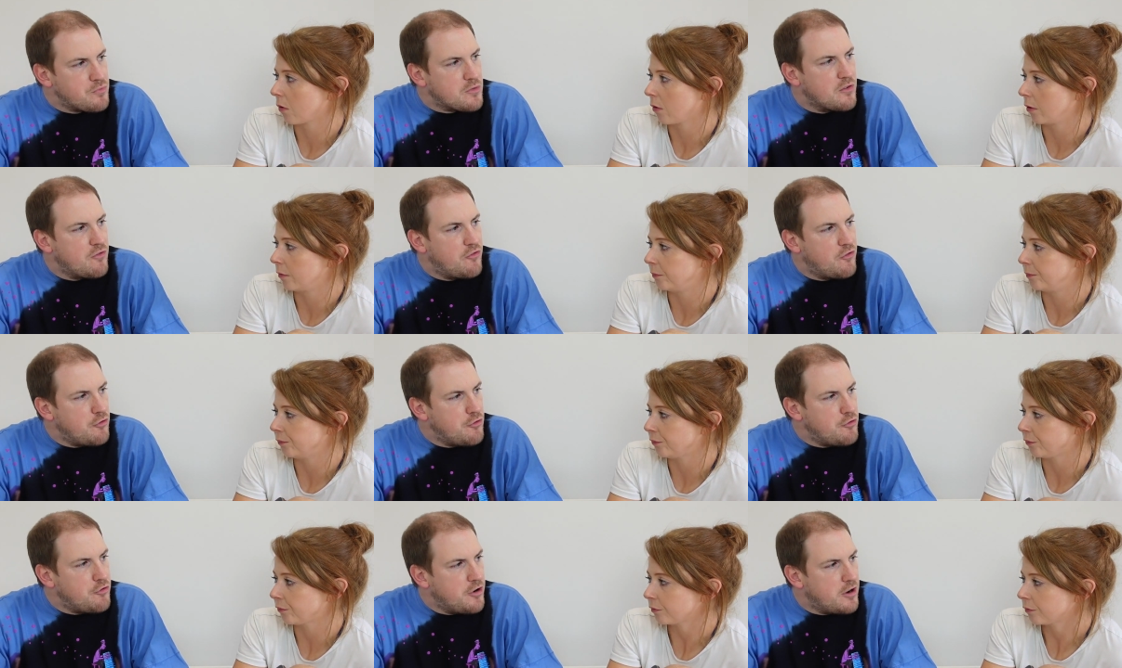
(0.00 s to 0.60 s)

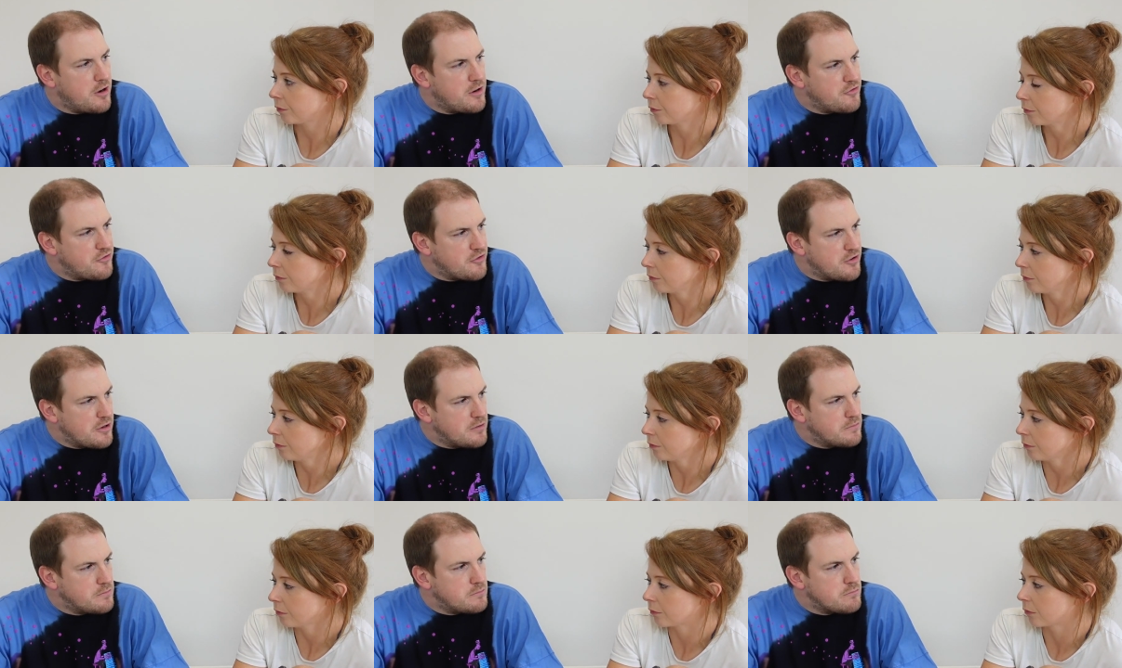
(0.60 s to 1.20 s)
Speaker 1: food dyes
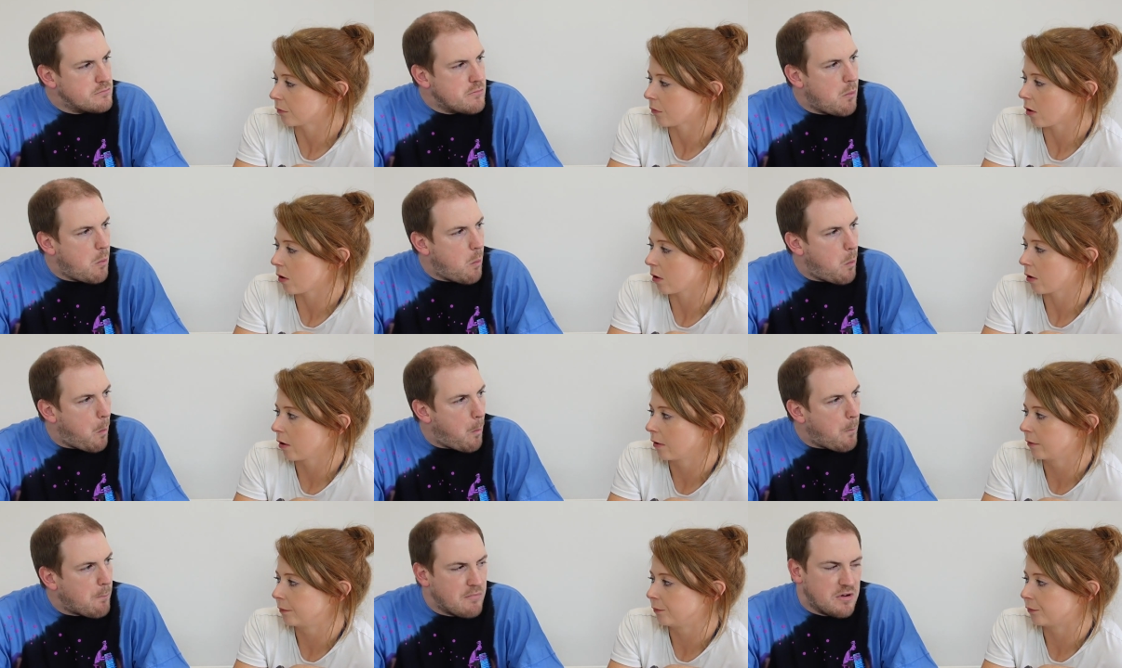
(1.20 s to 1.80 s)
that
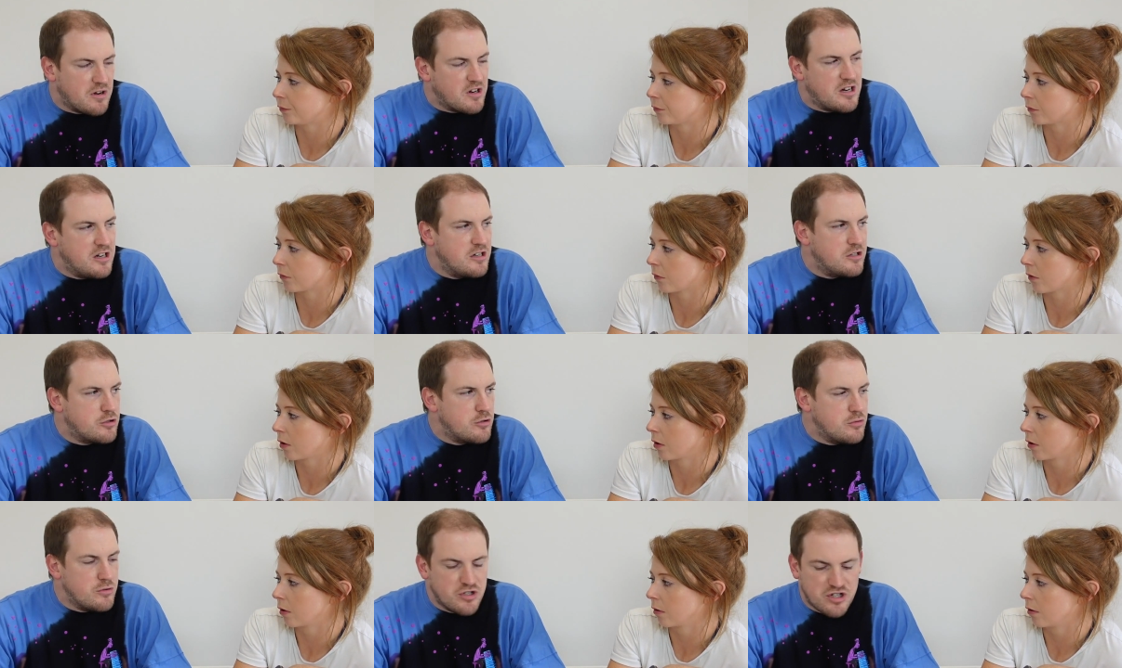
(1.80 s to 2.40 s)
make kids
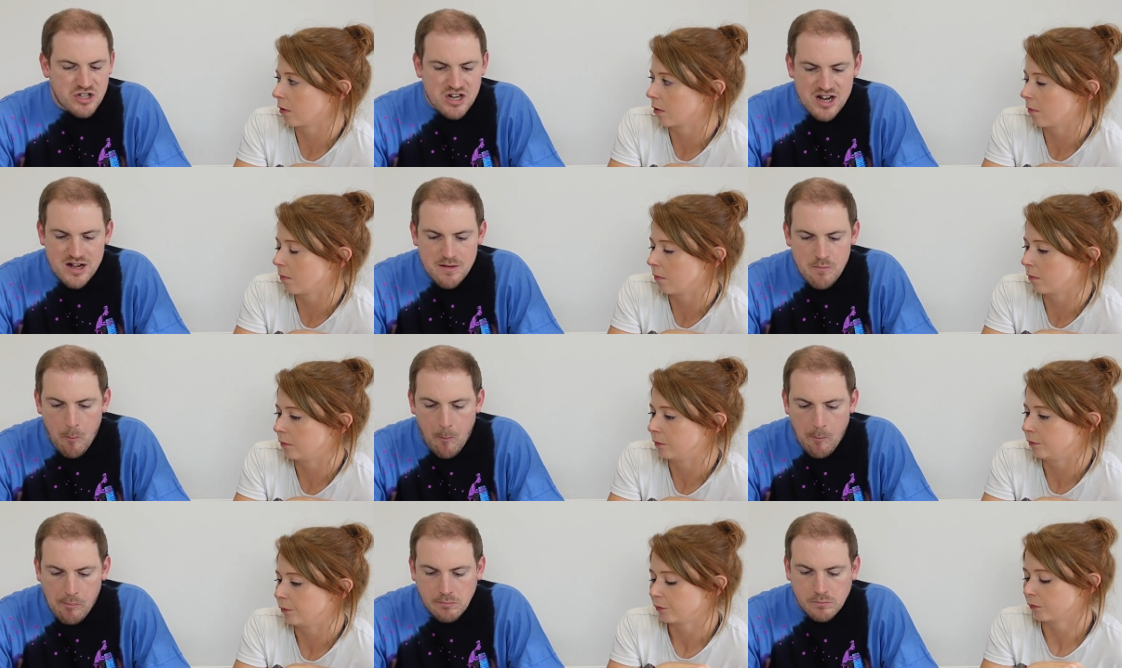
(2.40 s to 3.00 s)
go insane?
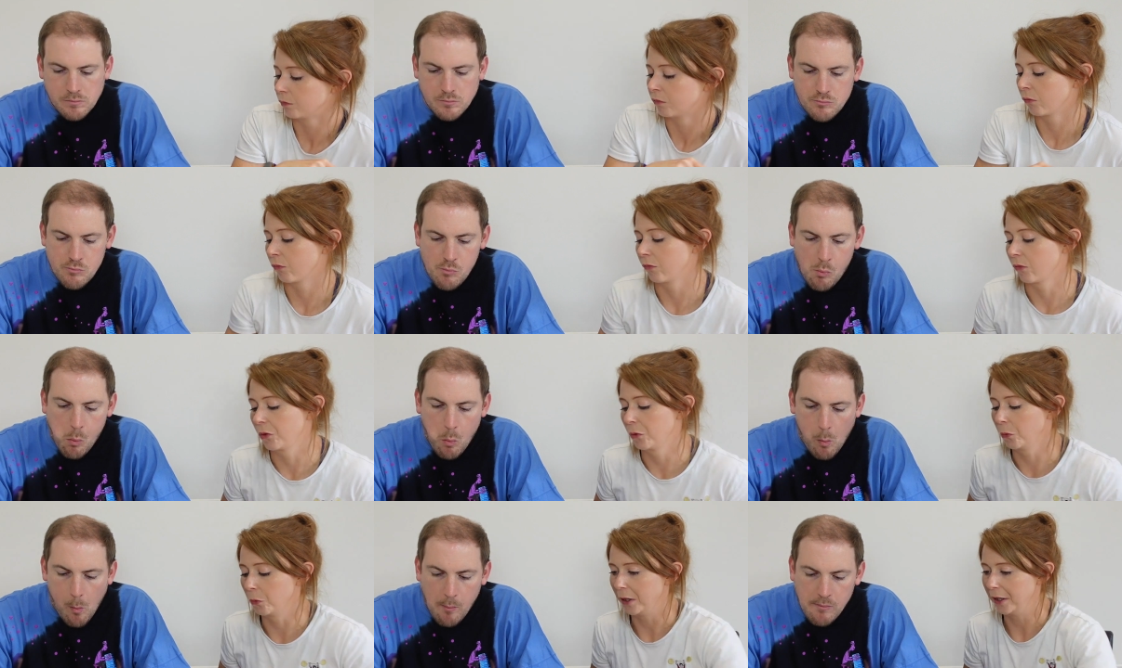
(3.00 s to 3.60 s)

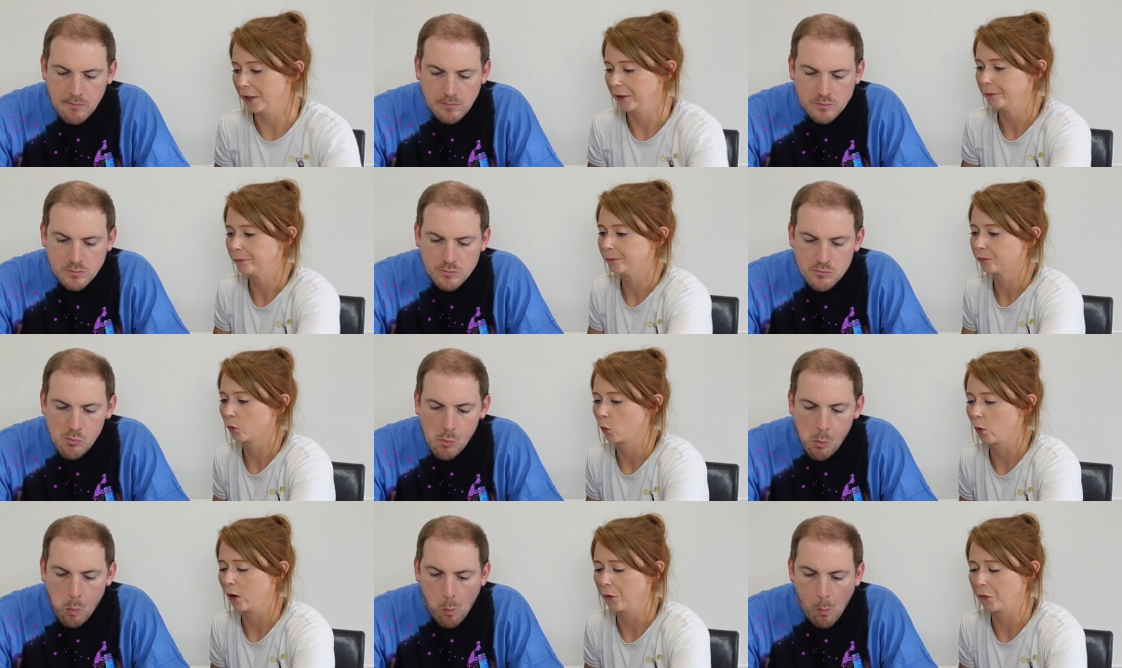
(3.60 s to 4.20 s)
Speaker 2: Well,
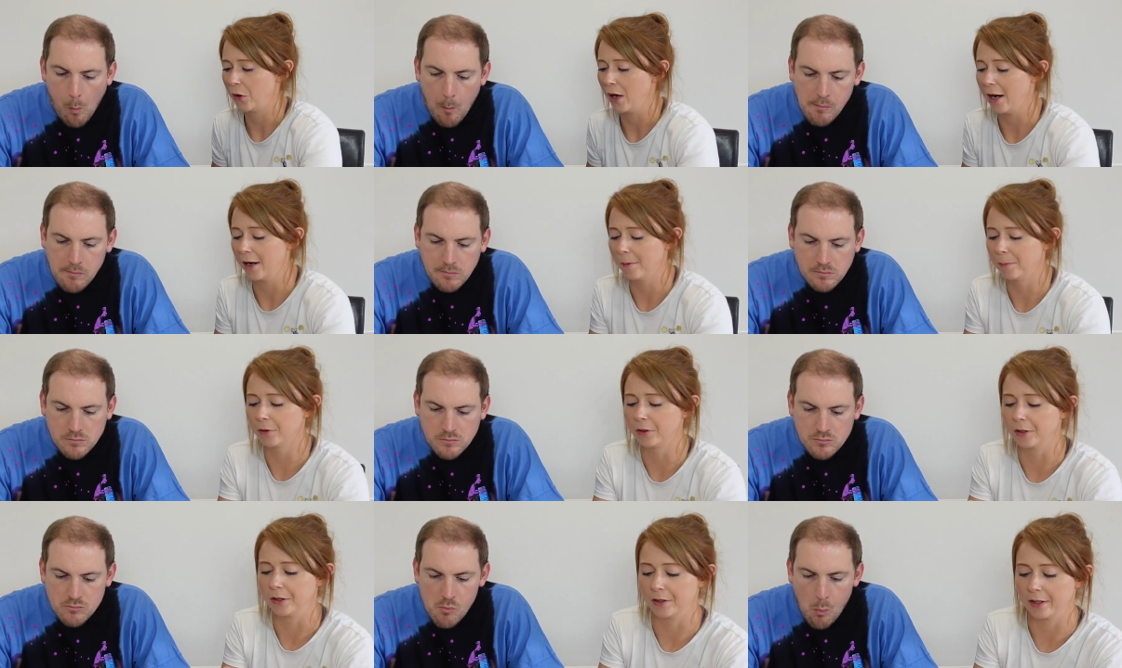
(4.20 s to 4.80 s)
well, the
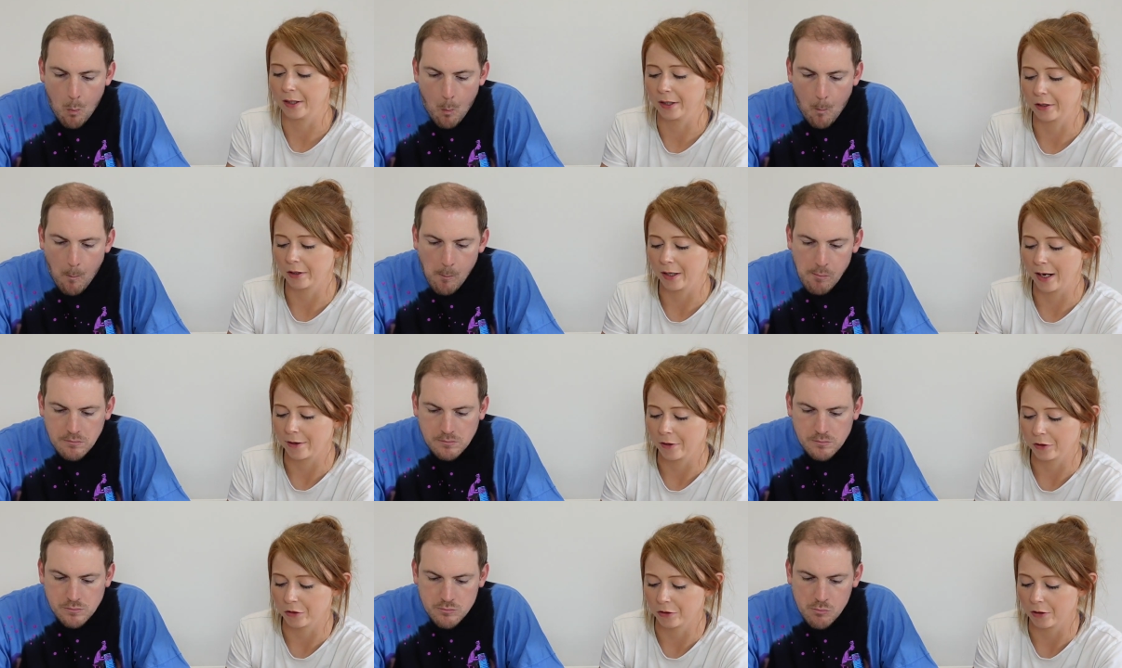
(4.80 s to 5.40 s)
apple is like
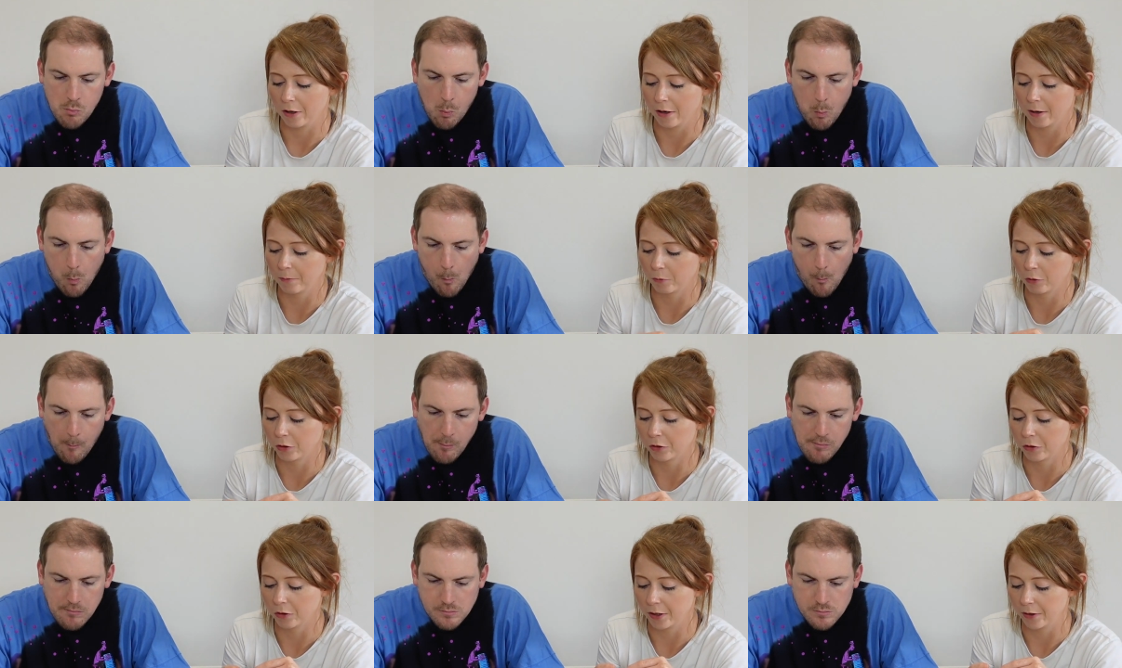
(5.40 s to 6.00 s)
kind of sour. I'm
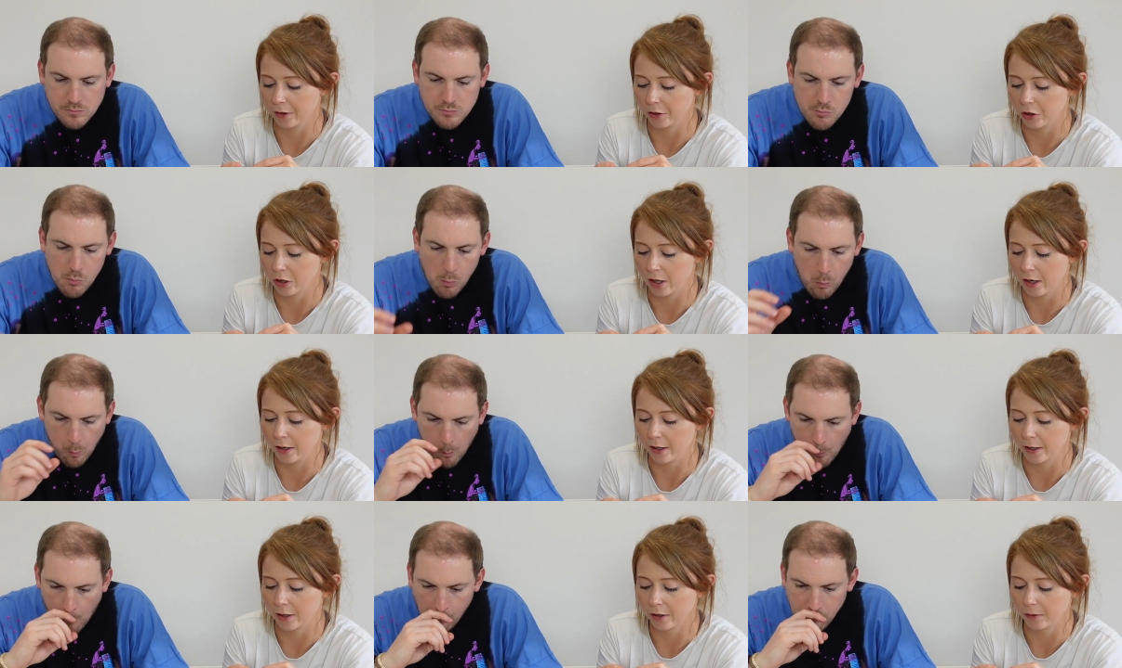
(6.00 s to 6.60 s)
gonna try the
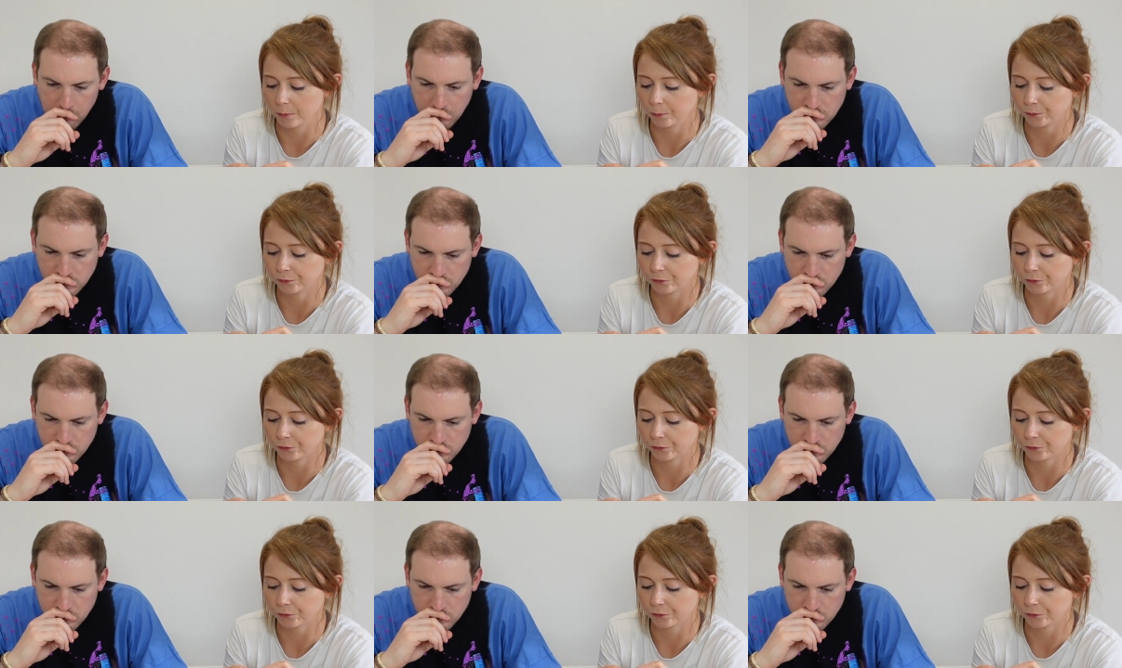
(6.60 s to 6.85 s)
cherry now.